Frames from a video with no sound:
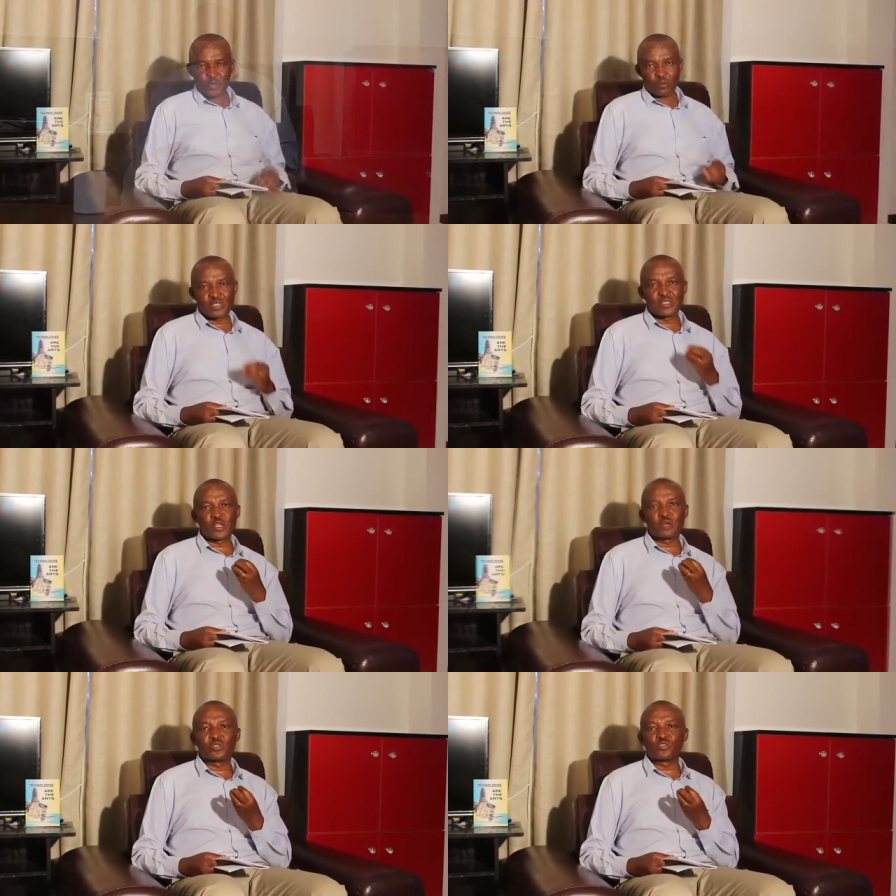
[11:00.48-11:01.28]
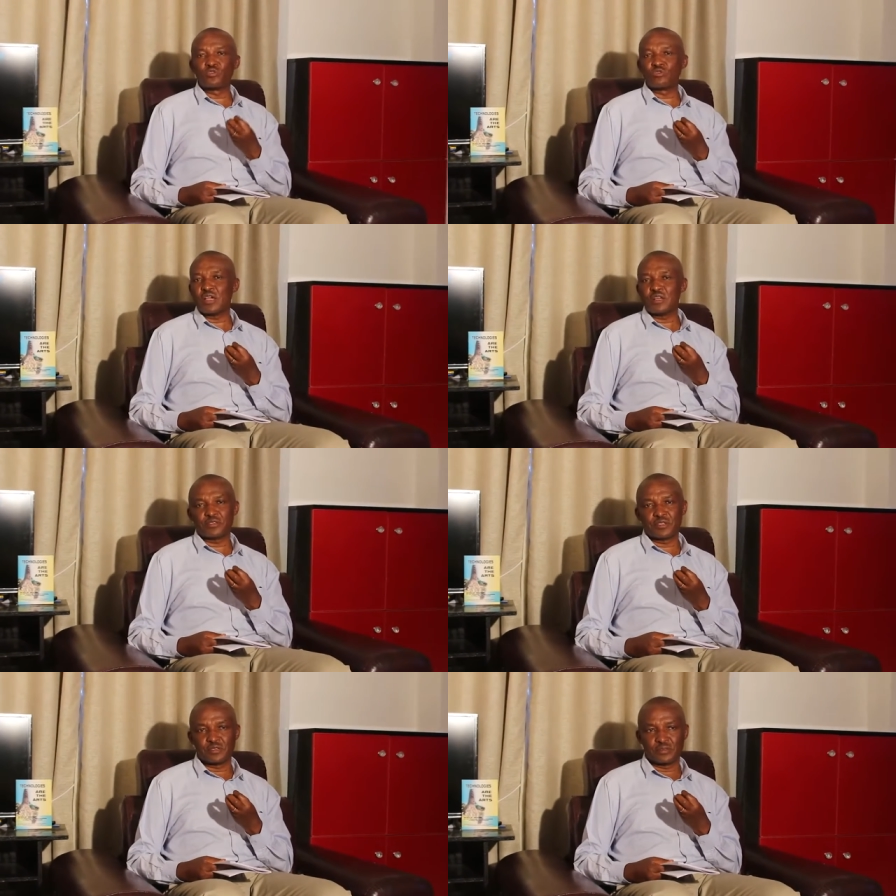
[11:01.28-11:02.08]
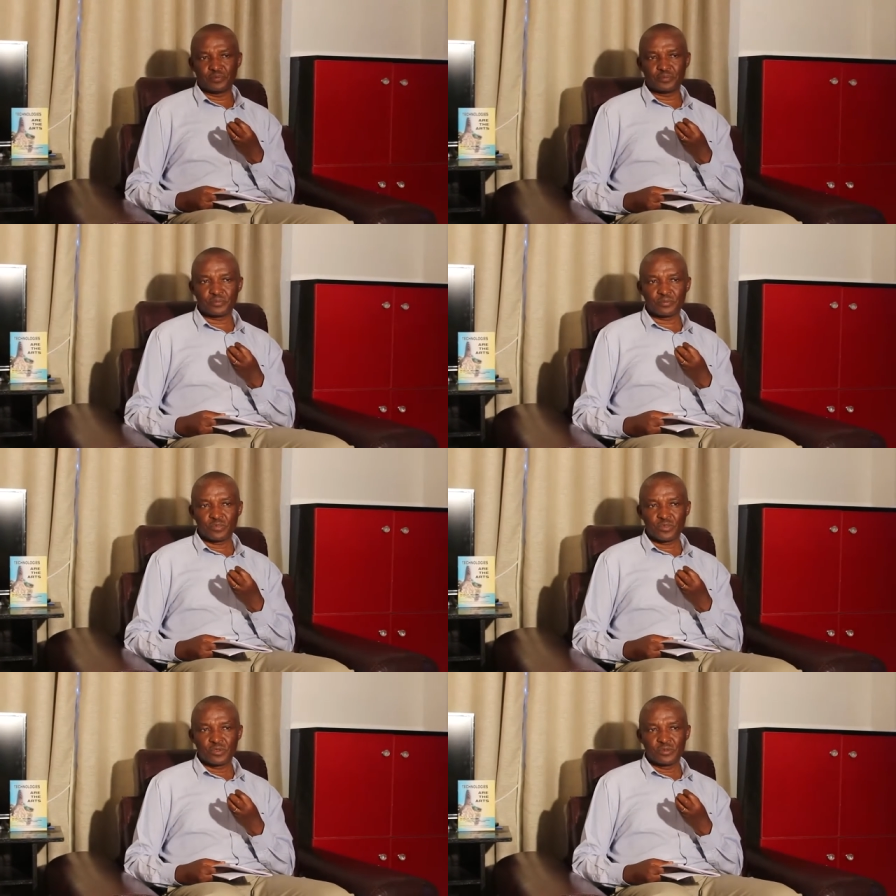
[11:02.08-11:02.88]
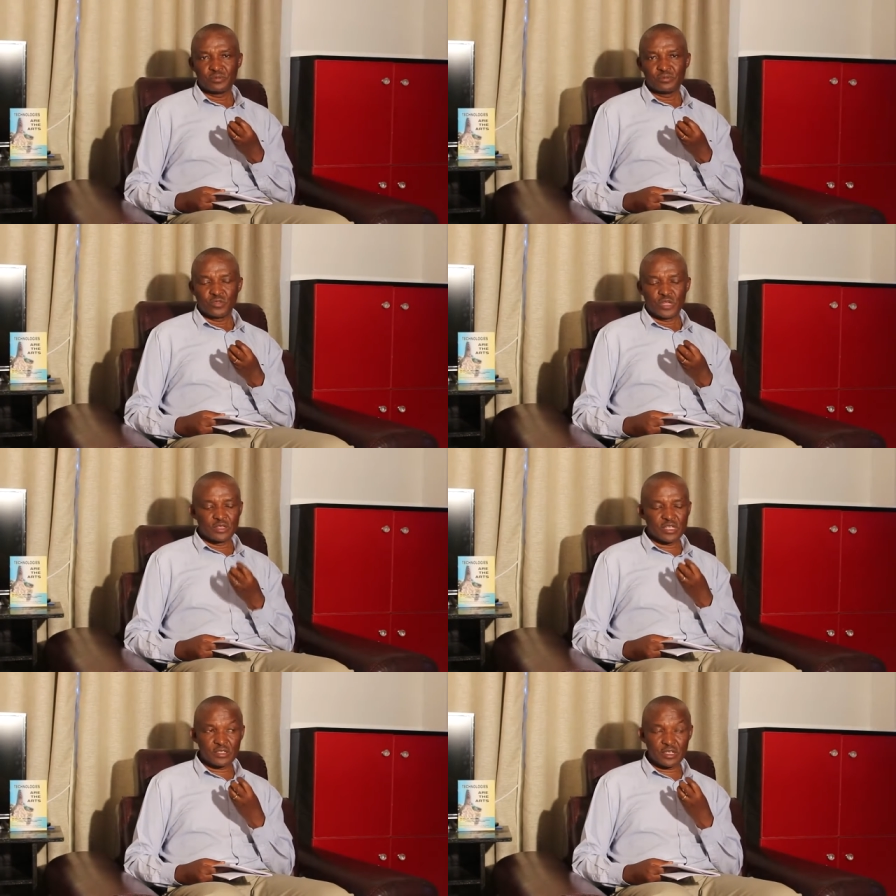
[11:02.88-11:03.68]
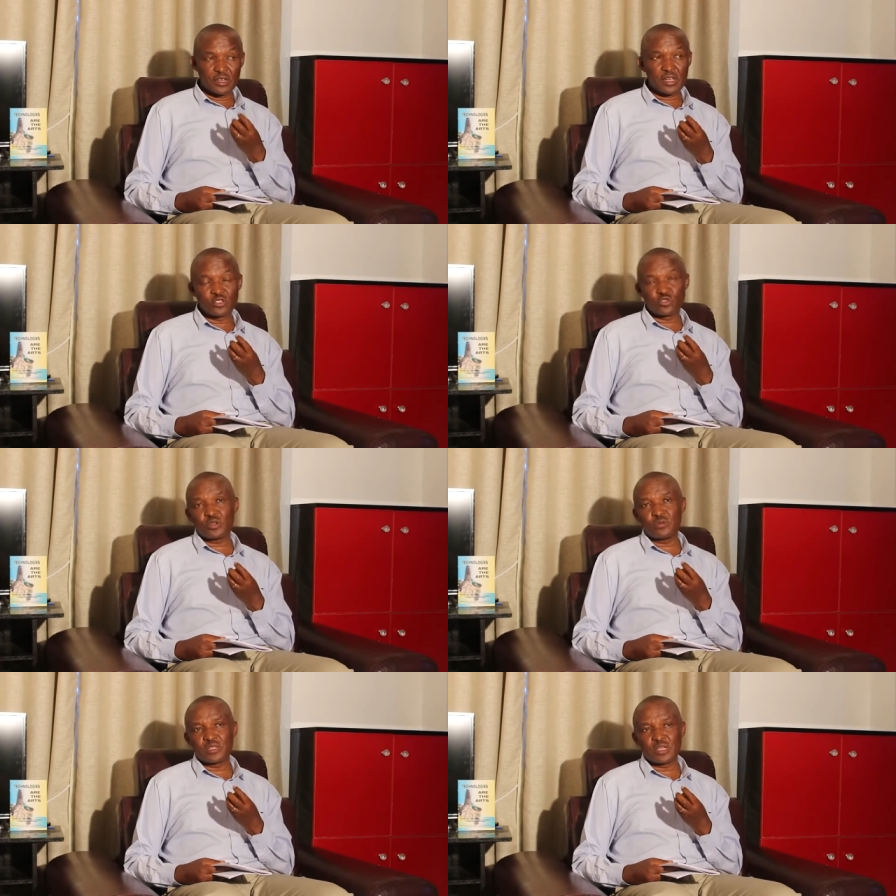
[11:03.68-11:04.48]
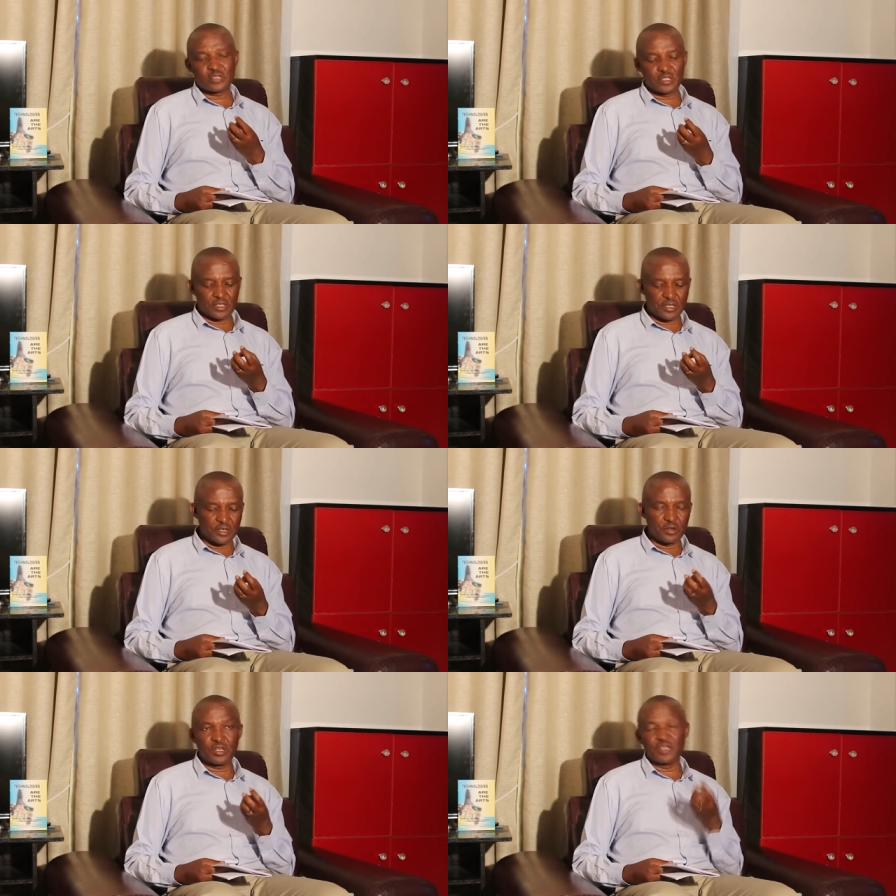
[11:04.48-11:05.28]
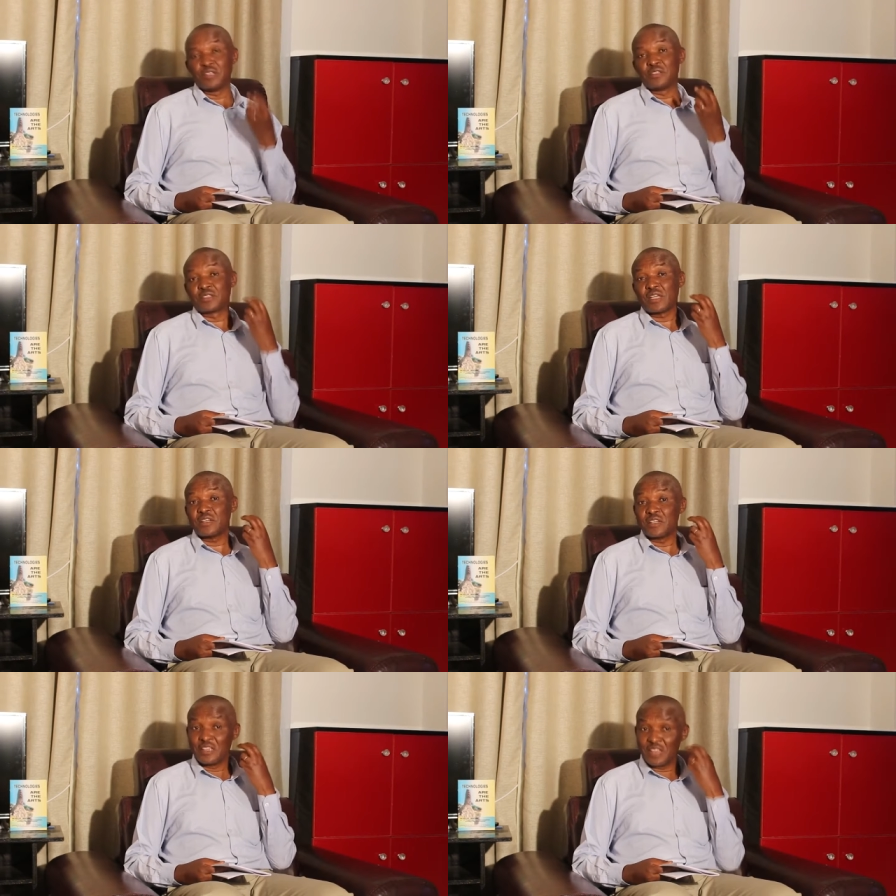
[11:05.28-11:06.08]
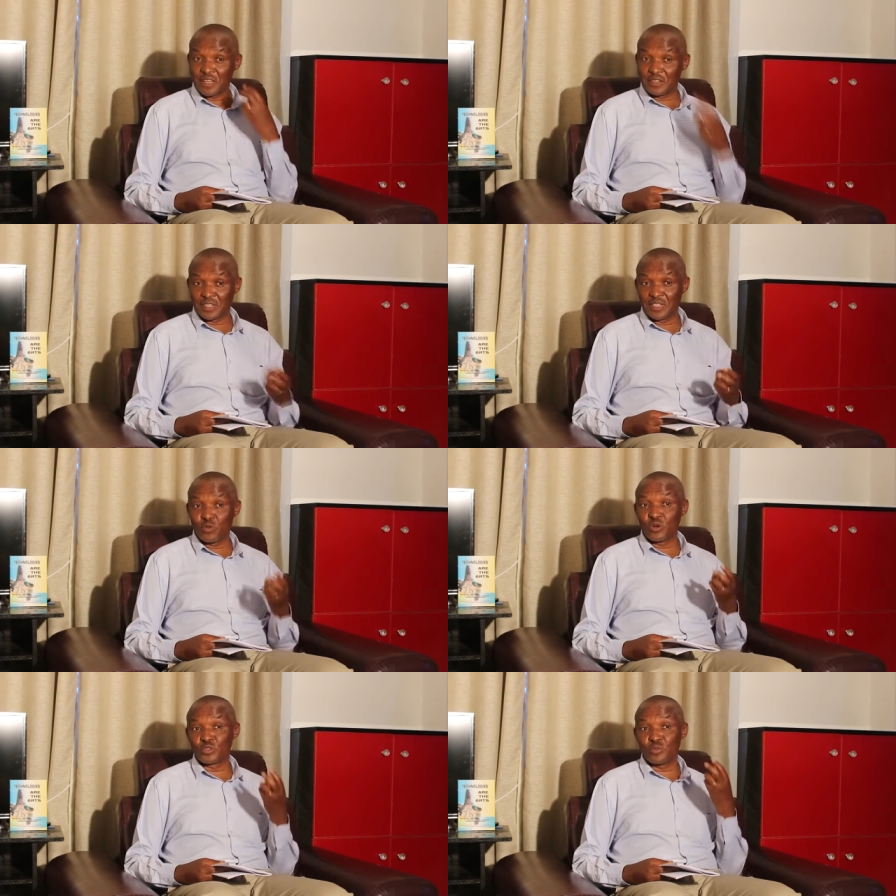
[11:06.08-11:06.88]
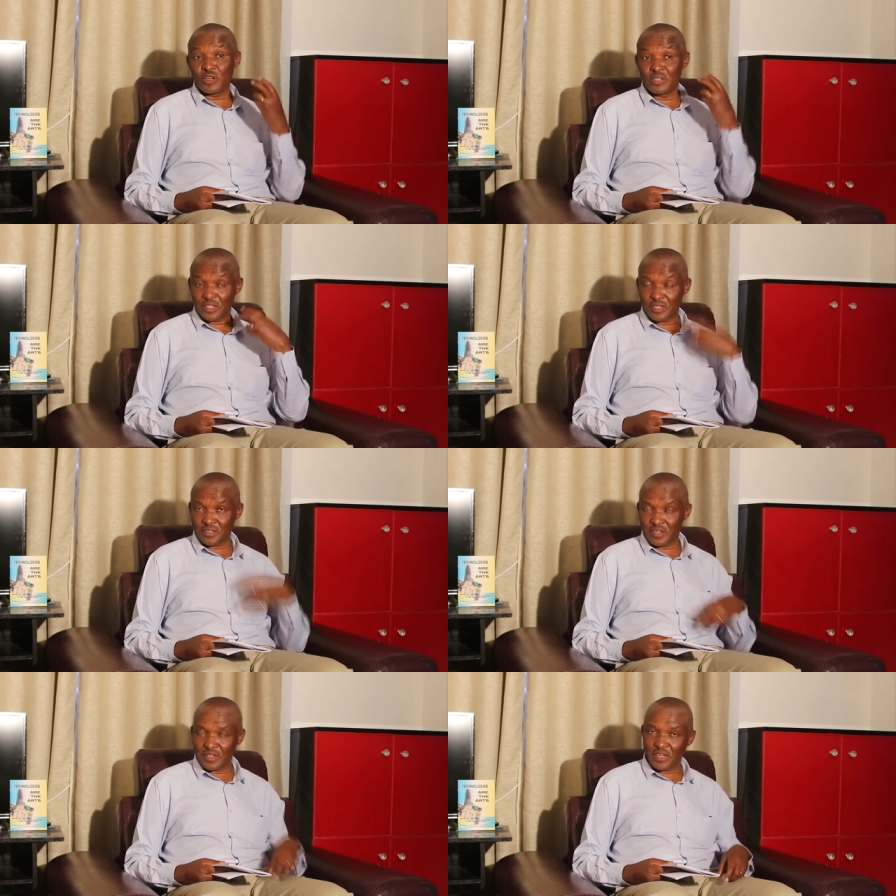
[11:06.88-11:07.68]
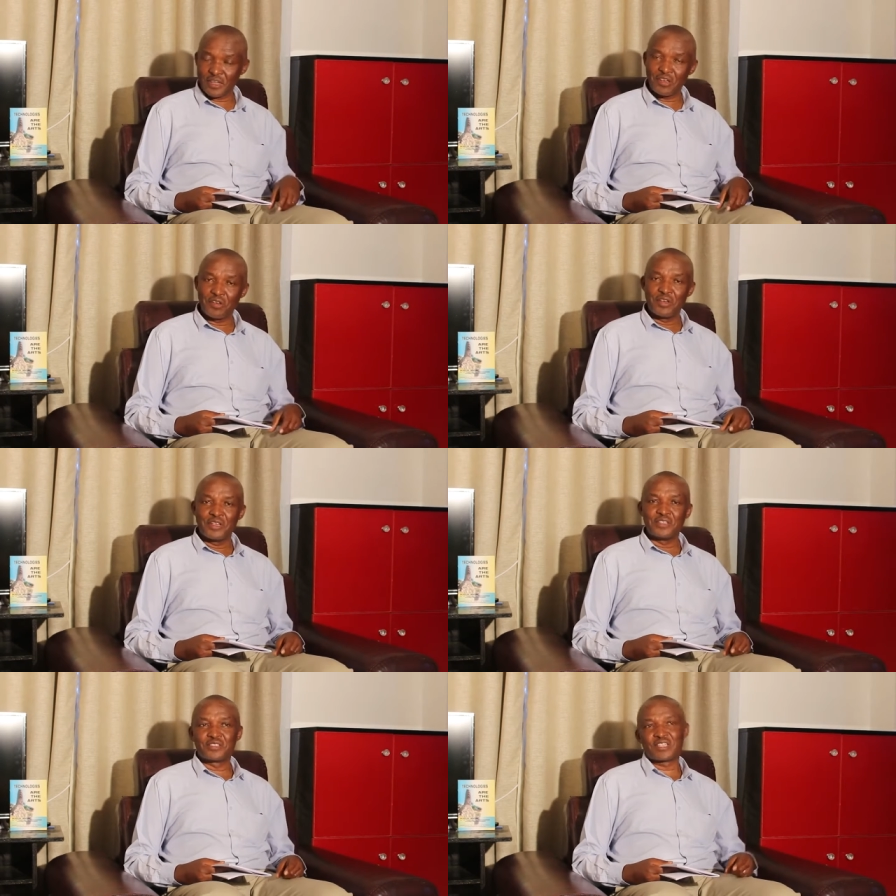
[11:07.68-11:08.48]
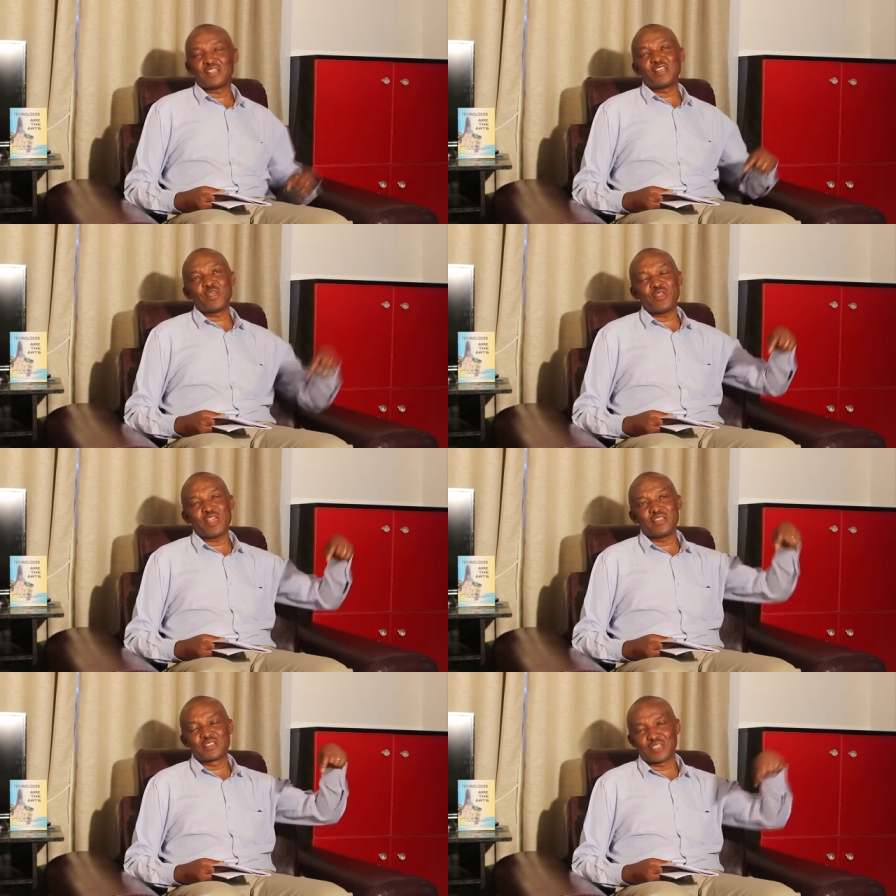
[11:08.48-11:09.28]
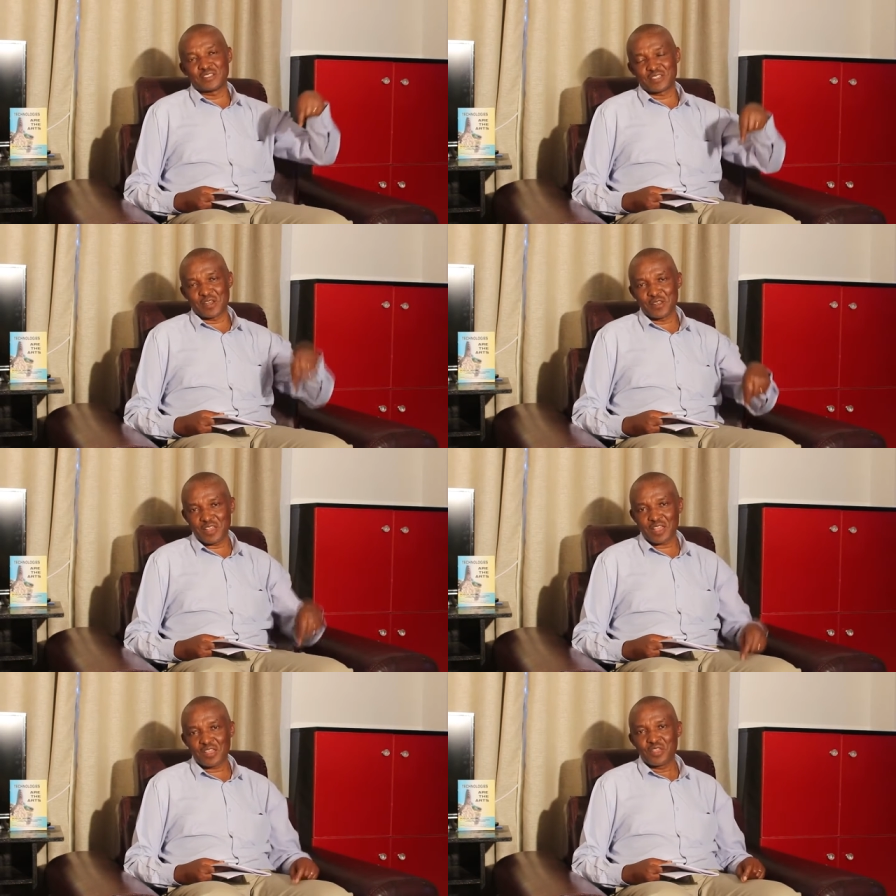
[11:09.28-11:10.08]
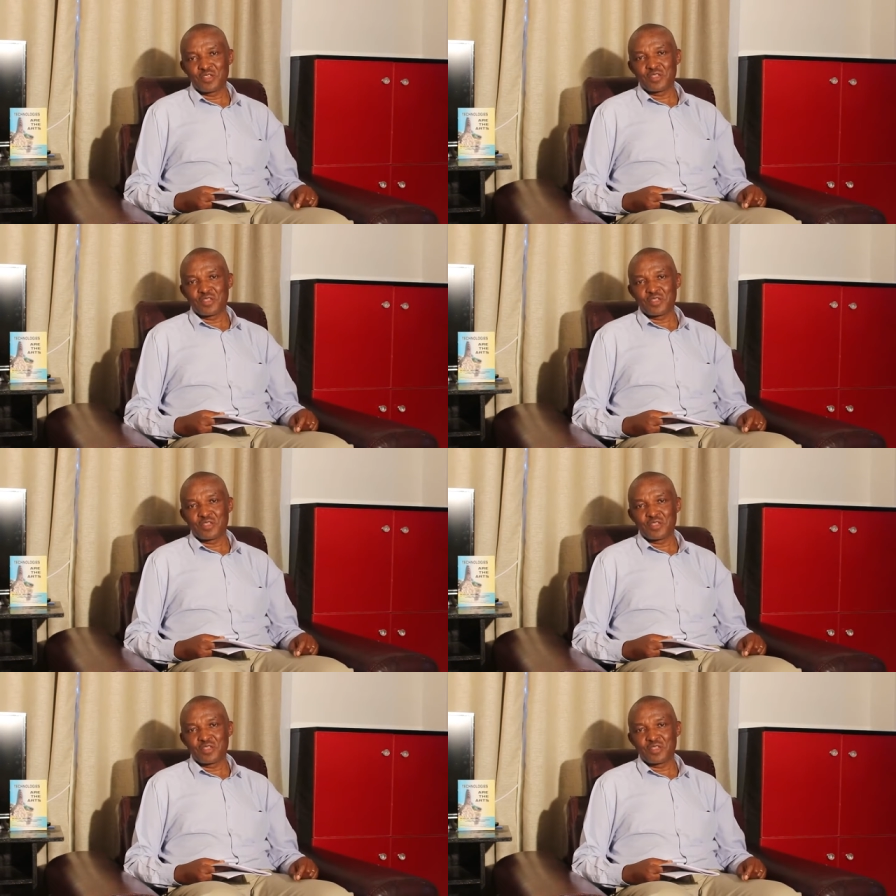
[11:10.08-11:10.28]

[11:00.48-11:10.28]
but they cannot do anything. And that Indian told me that he, he studied here, in, he was born in Tanzania. He studied here in Tanzania.